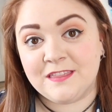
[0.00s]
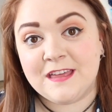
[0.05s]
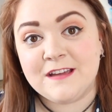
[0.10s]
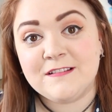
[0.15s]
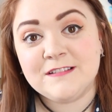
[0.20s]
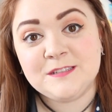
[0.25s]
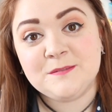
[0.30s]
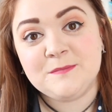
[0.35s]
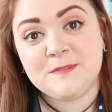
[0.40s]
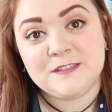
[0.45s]

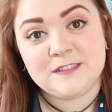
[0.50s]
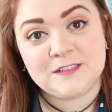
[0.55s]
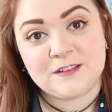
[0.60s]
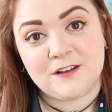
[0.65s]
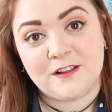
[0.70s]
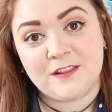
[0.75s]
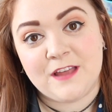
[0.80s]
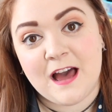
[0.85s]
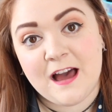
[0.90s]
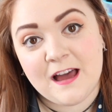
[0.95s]
There is a
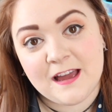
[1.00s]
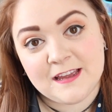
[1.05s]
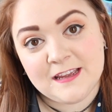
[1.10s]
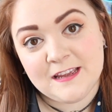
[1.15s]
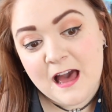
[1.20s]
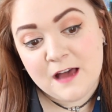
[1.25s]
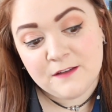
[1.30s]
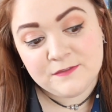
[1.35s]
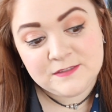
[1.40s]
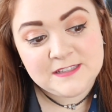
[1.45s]
musical that
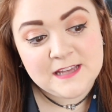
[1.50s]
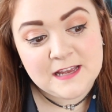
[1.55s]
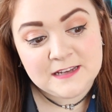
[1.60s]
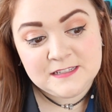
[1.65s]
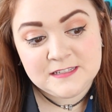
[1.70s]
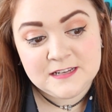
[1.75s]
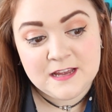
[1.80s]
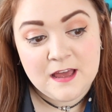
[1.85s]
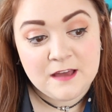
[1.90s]
I have said